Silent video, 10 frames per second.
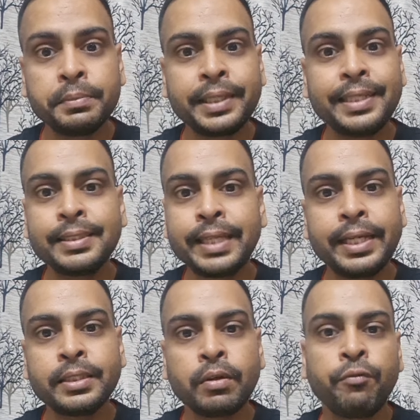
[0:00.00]
These
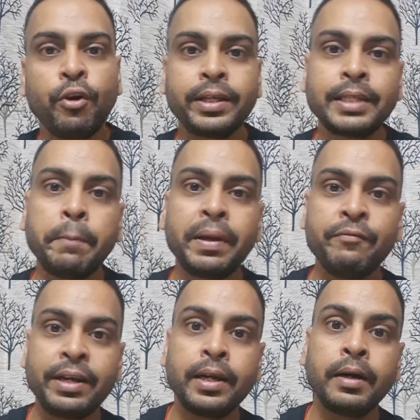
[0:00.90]
things, for example,
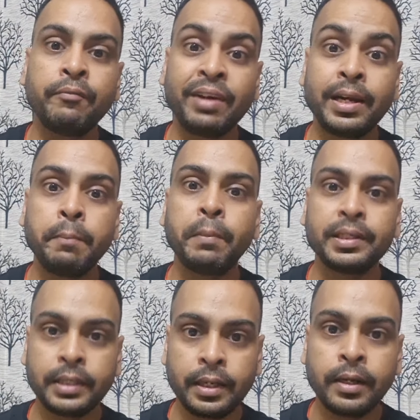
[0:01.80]
when
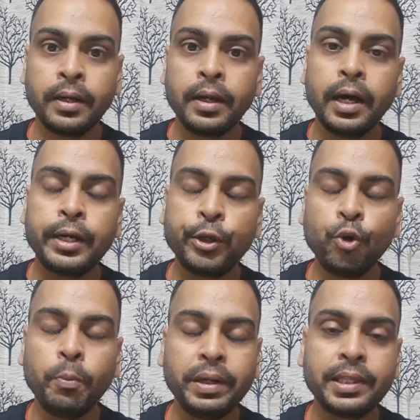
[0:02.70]
a
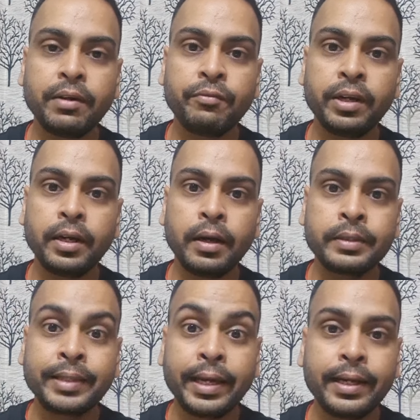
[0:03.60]
new mother
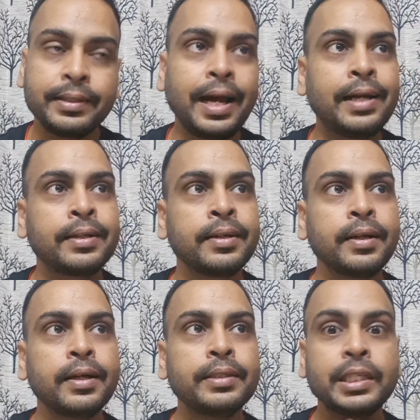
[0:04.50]
will think that
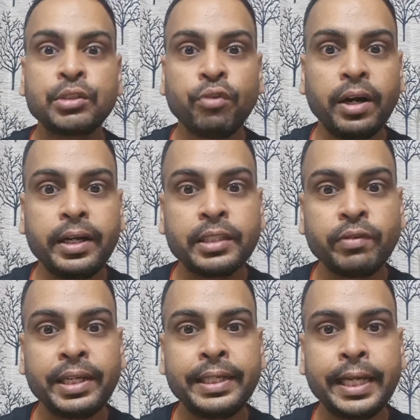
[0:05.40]
this world is
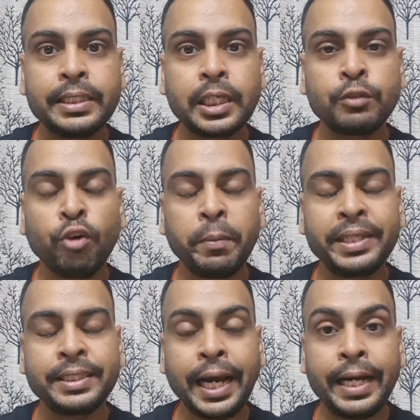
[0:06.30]
very dangerous for
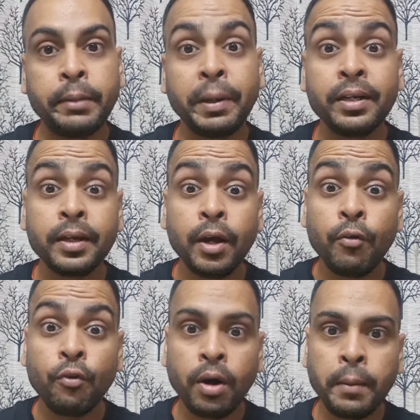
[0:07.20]
my child, but
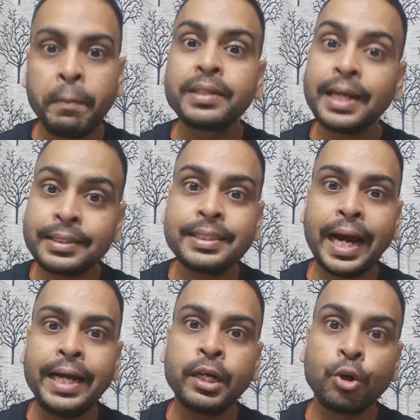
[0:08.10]
that
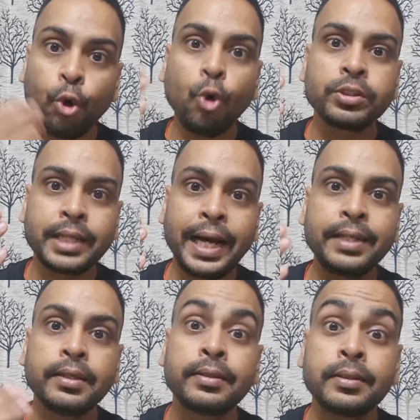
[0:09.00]
child grows,
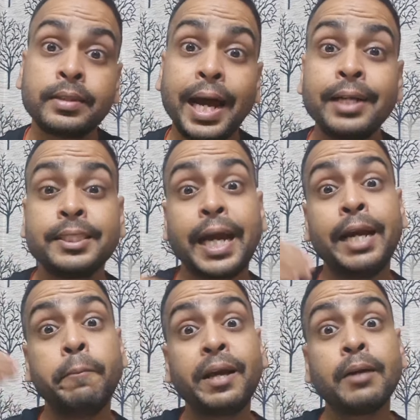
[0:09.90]
right? That
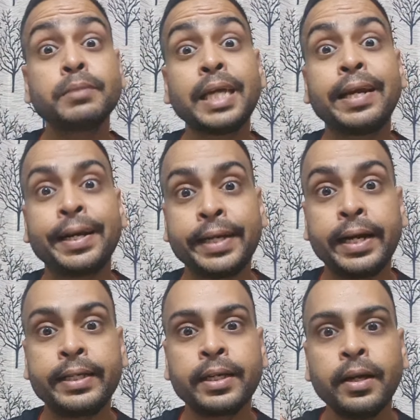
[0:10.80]
child becomes an
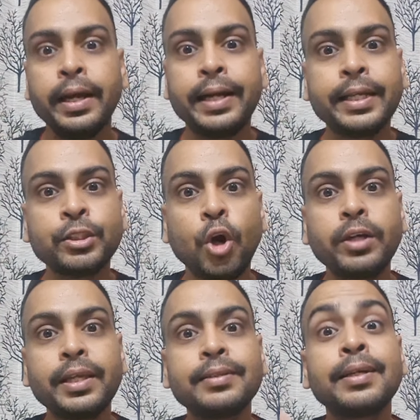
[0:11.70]
adult. It is
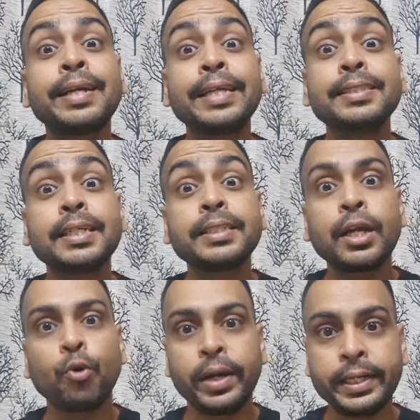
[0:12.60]
not that the dangers
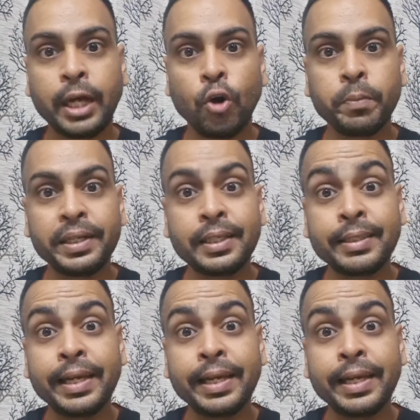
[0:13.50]
are going down, but the